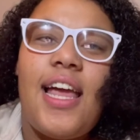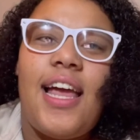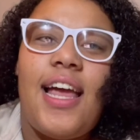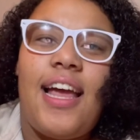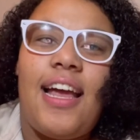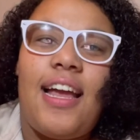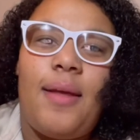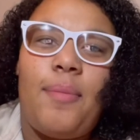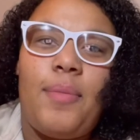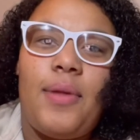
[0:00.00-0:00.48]

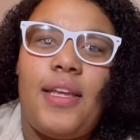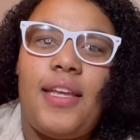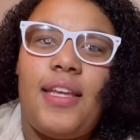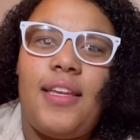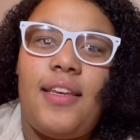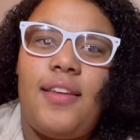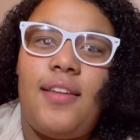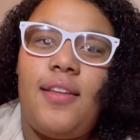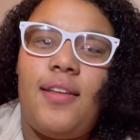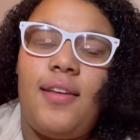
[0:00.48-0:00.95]
I
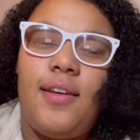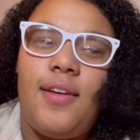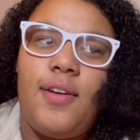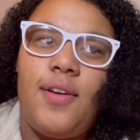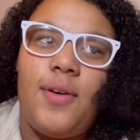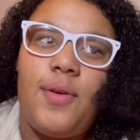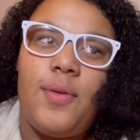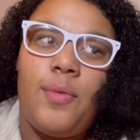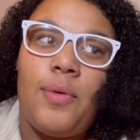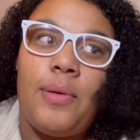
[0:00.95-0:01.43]
mean,
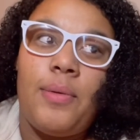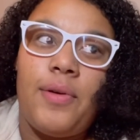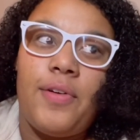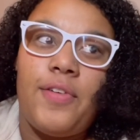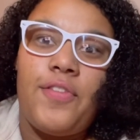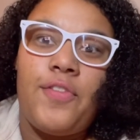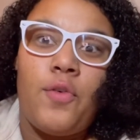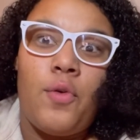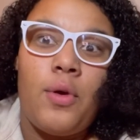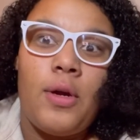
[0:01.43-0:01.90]
we were
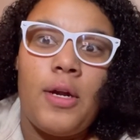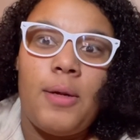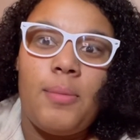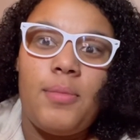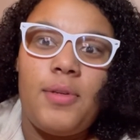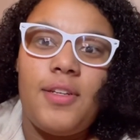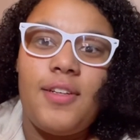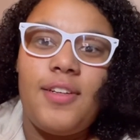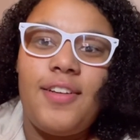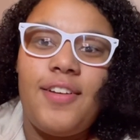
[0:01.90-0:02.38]

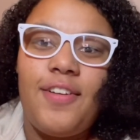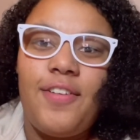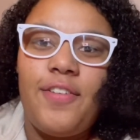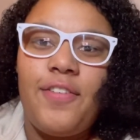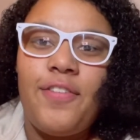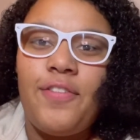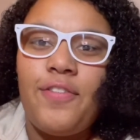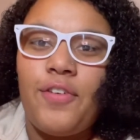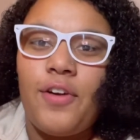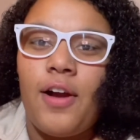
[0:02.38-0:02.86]
formed
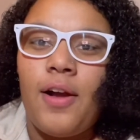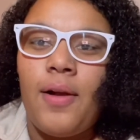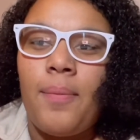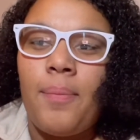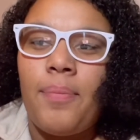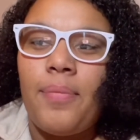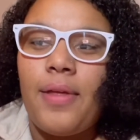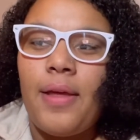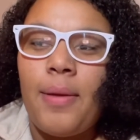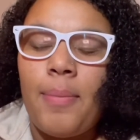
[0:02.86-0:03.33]

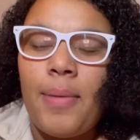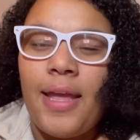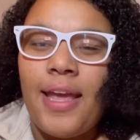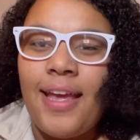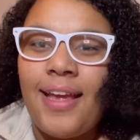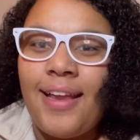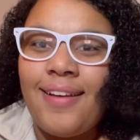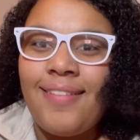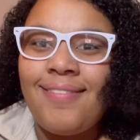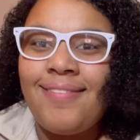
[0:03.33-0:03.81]
from a
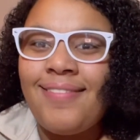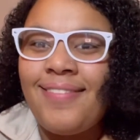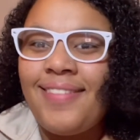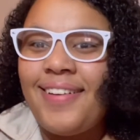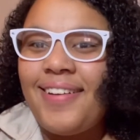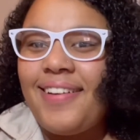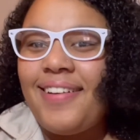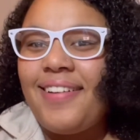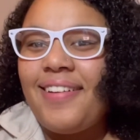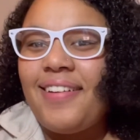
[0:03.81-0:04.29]
man,
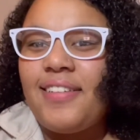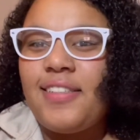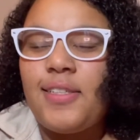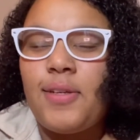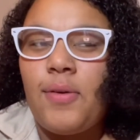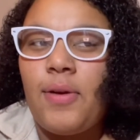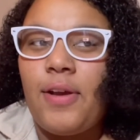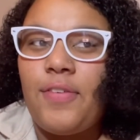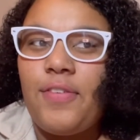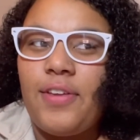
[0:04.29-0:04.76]

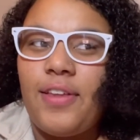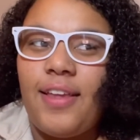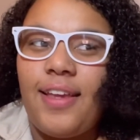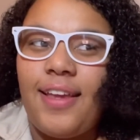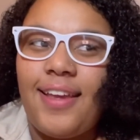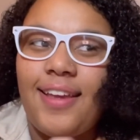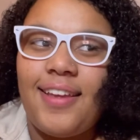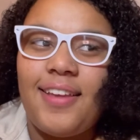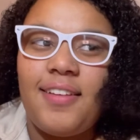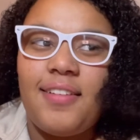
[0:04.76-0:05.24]
so I feel
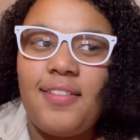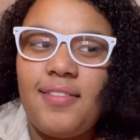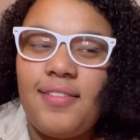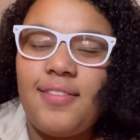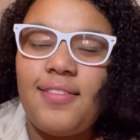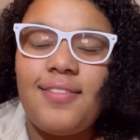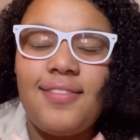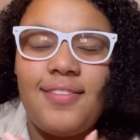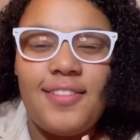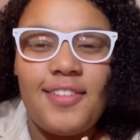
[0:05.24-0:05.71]
like
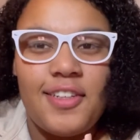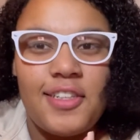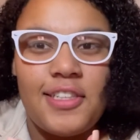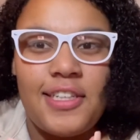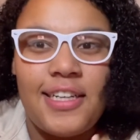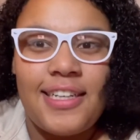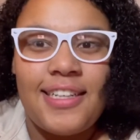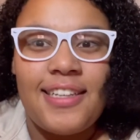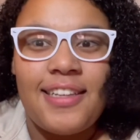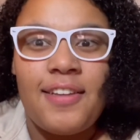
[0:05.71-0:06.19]
you're
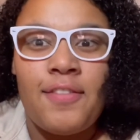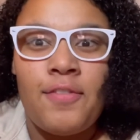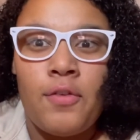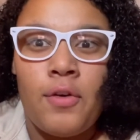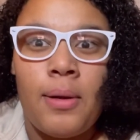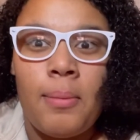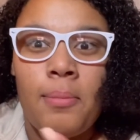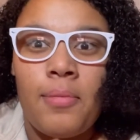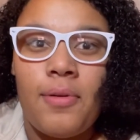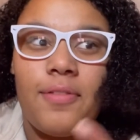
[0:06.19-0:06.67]
technically
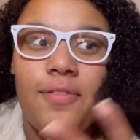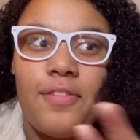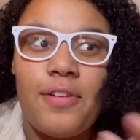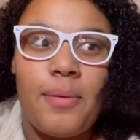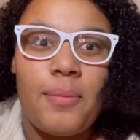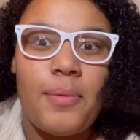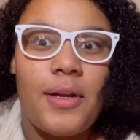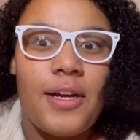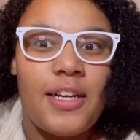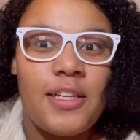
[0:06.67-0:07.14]
formed
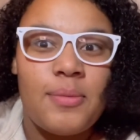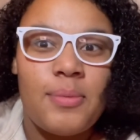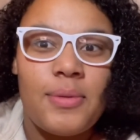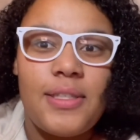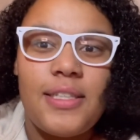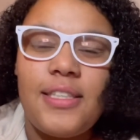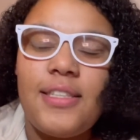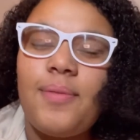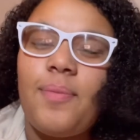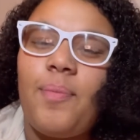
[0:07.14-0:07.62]
from your
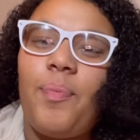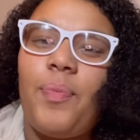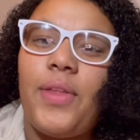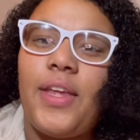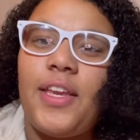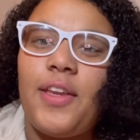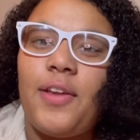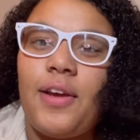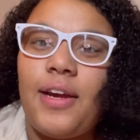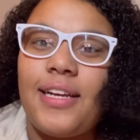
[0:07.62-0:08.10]
husband, and
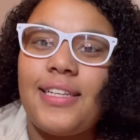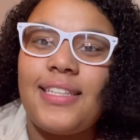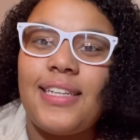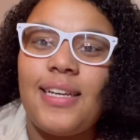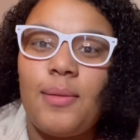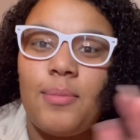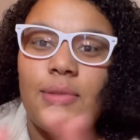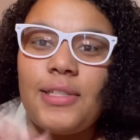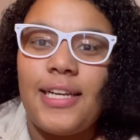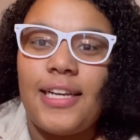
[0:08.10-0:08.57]
then you guys
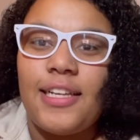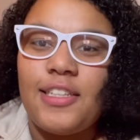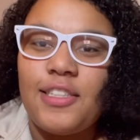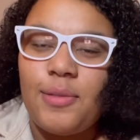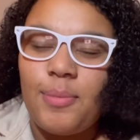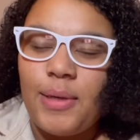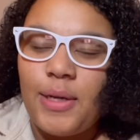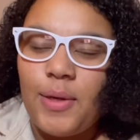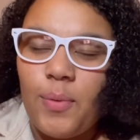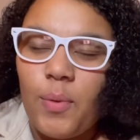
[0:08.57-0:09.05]
come together
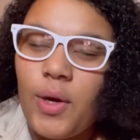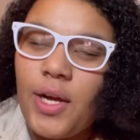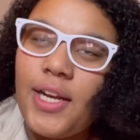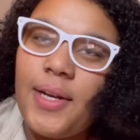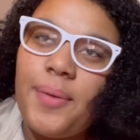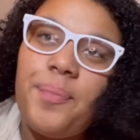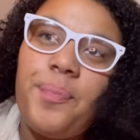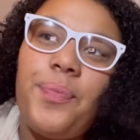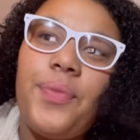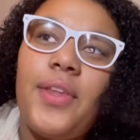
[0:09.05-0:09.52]
to make
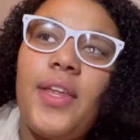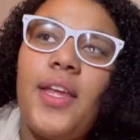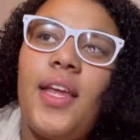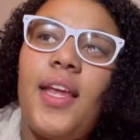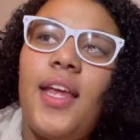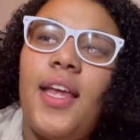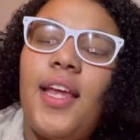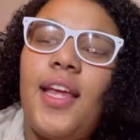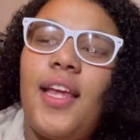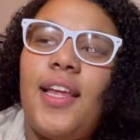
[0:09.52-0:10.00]
one.
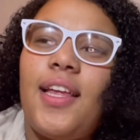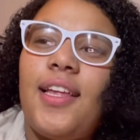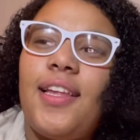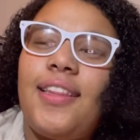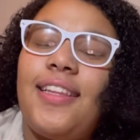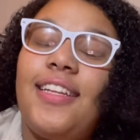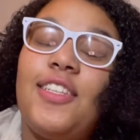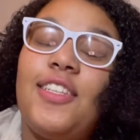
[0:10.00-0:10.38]
These